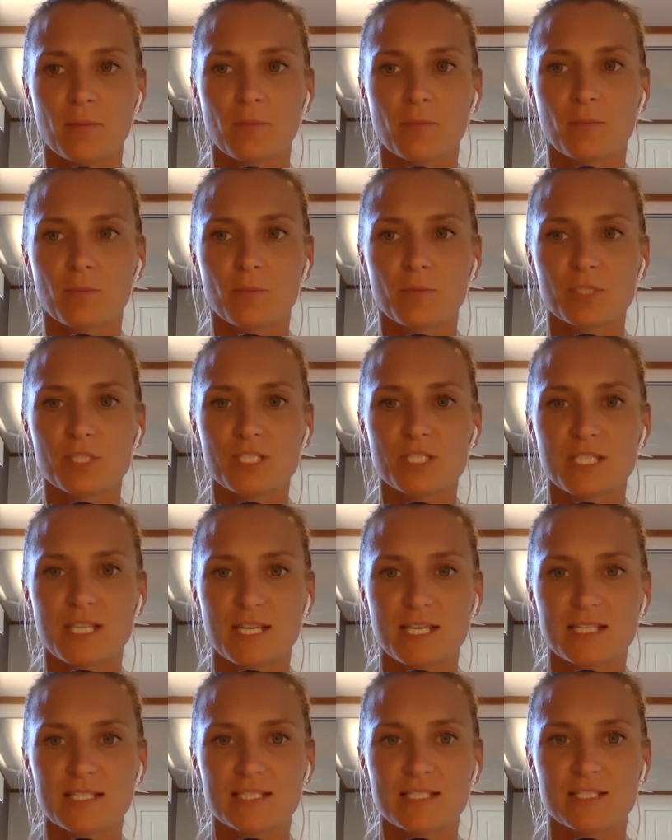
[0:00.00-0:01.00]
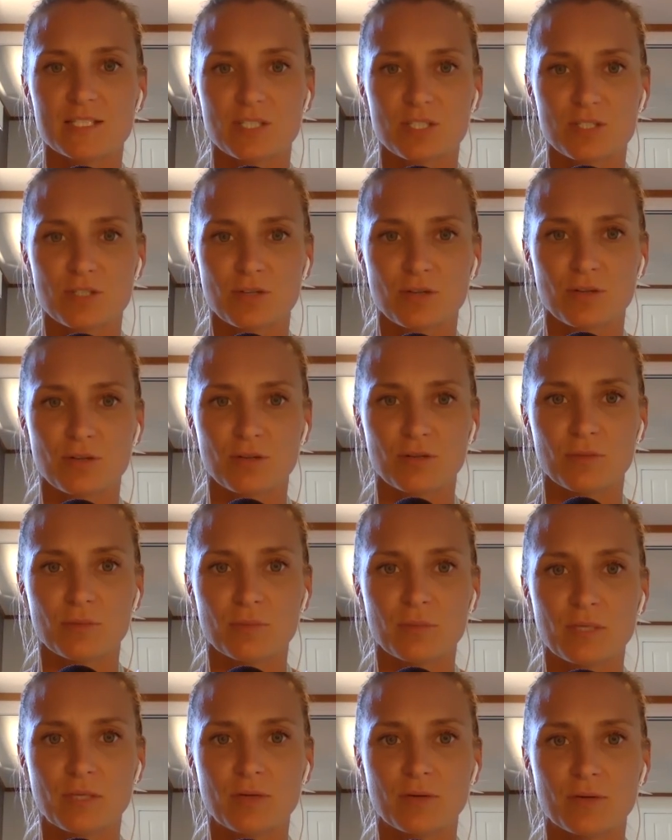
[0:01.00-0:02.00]
which is easy to do
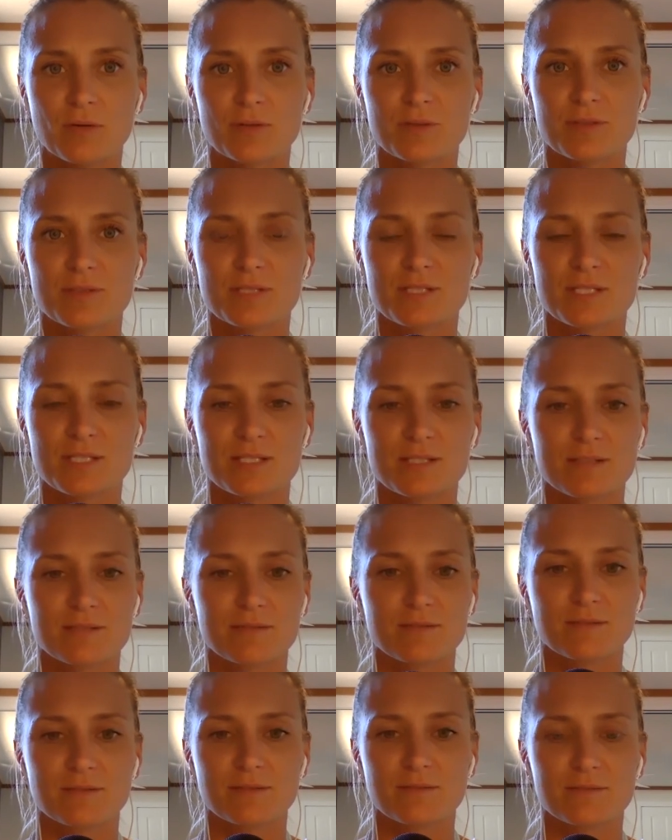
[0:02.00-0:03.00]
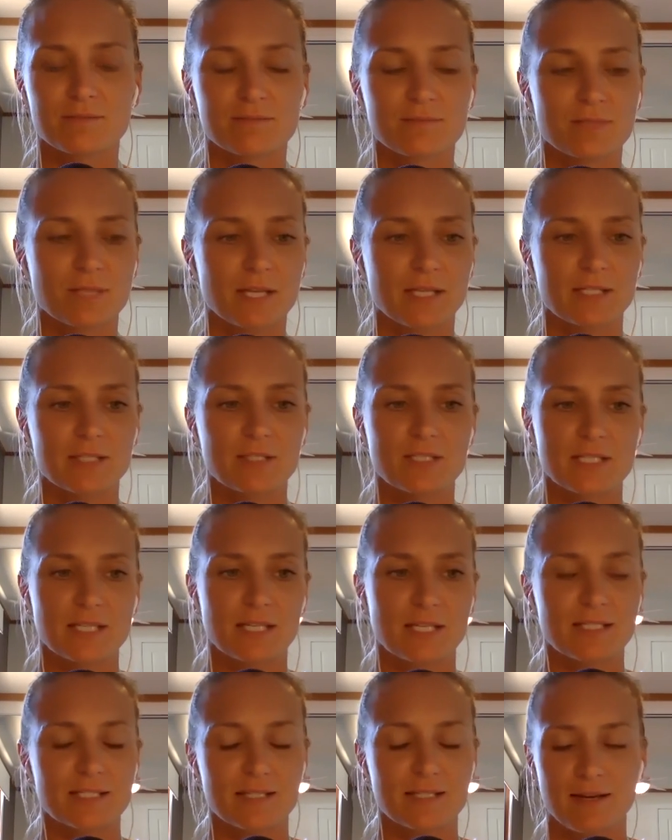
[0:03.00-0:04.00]
because, like you
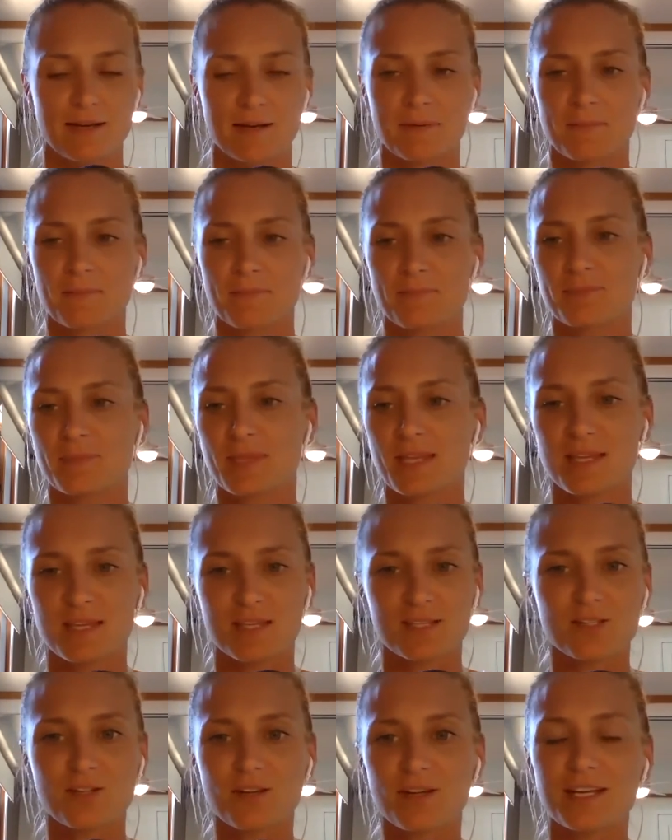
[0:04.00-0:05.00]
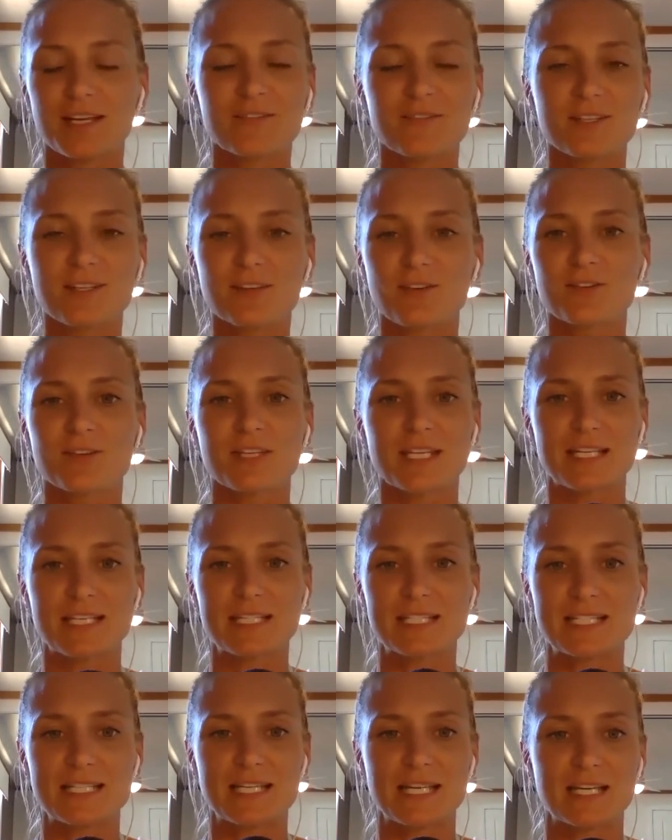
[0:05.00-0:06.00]
said, you know, even on the
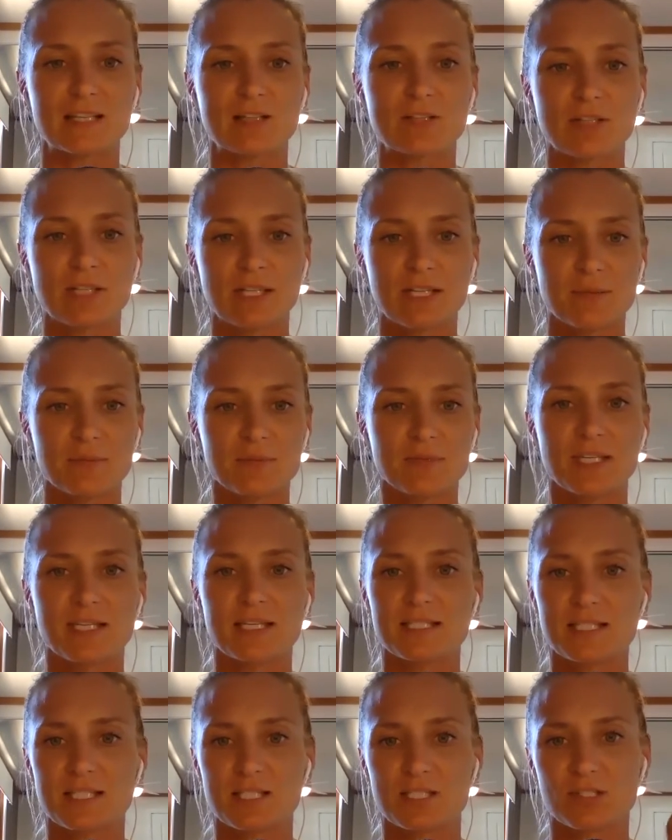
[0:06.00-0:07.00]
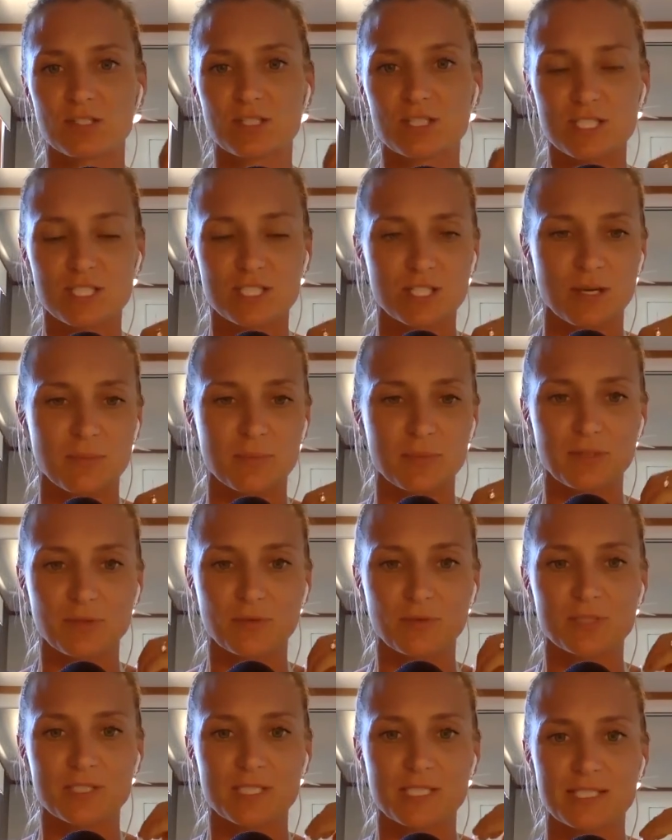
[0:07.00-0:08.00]
internet, looking up things, as soon as you type in
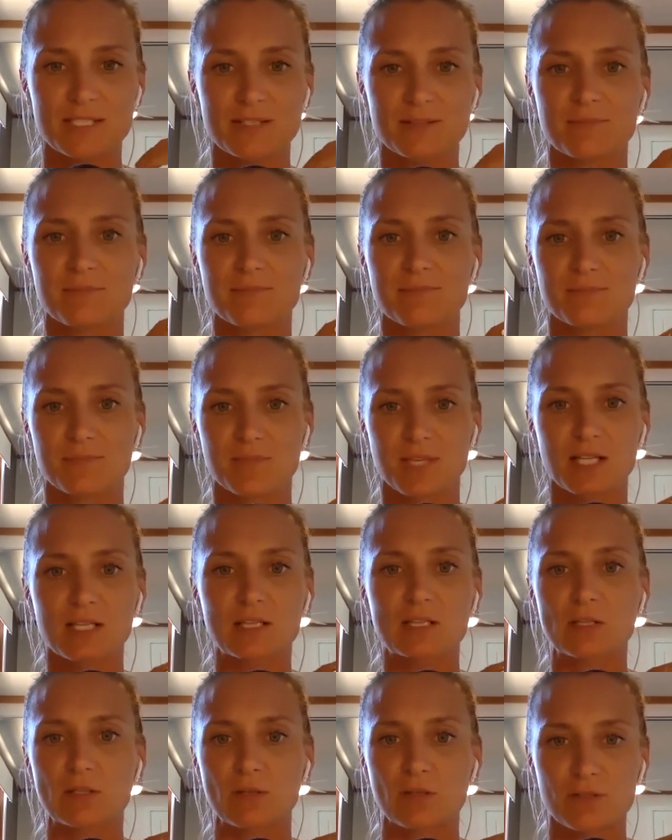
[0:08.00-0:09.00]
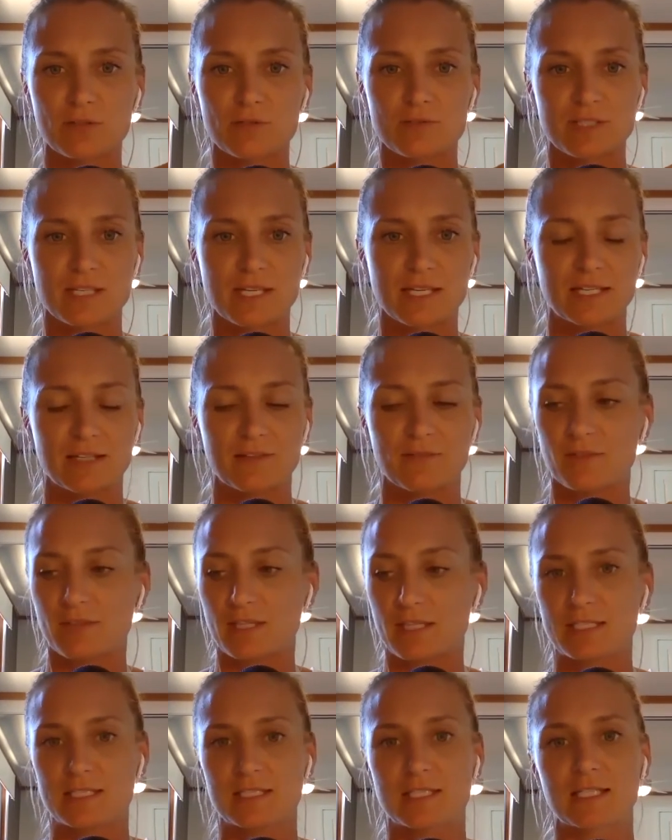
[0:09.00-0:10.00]
autism, a lot of negative
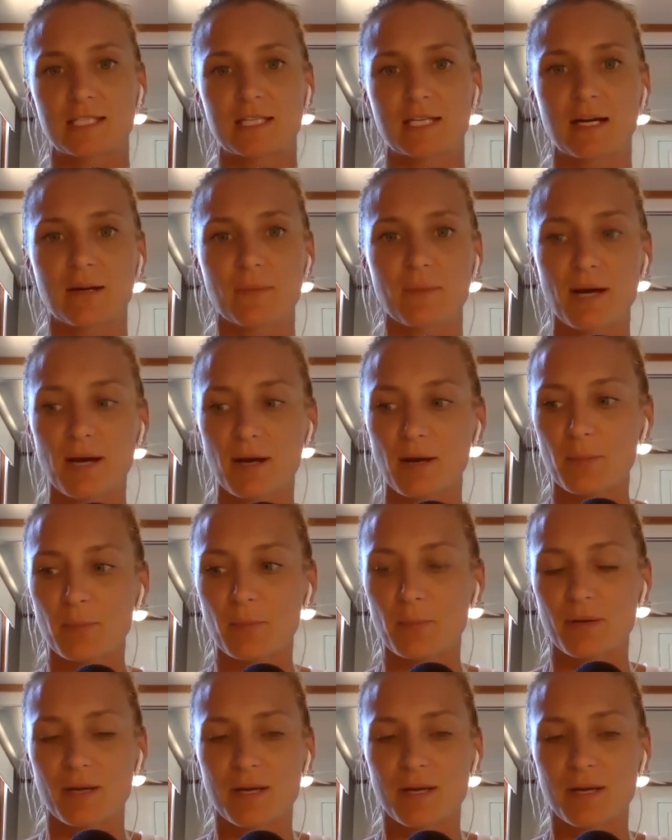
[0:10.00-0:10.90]
things can come up.